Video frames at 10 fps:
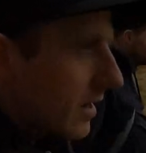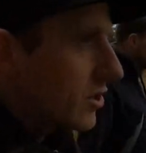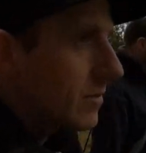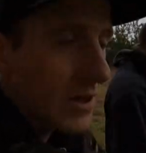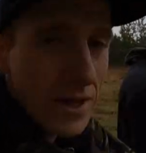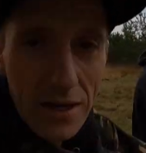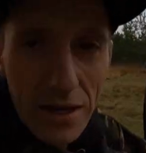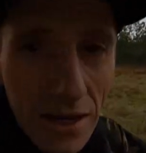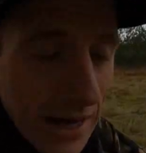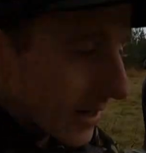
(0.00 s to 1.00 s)
seemingly in a
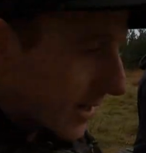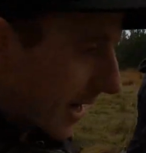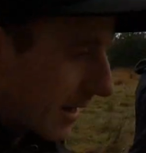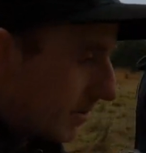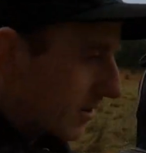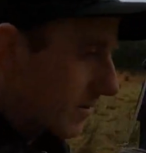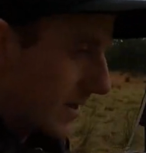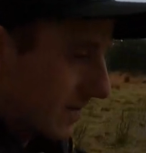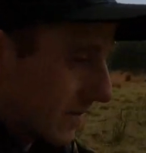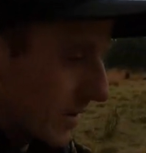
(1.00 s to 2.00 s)
glass cabinet or
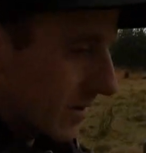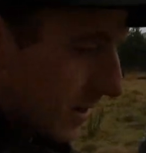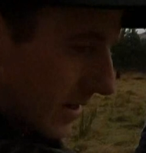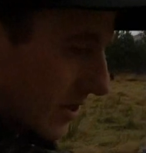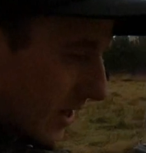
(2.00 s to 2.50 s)
whatever, and it's